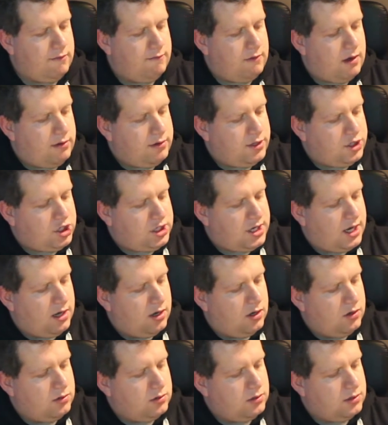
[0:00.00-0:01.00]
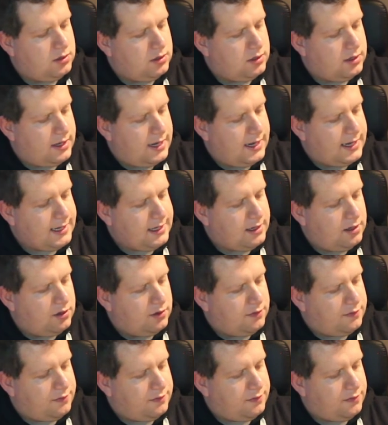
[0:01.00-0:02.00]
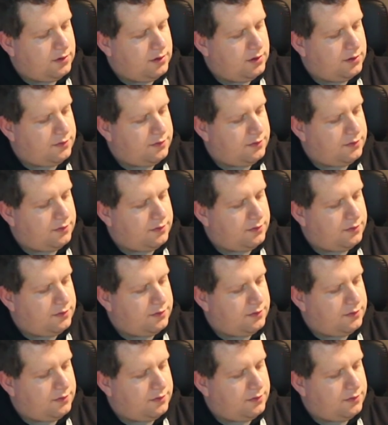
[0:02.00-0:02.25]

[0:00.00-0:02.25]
very shallow angle of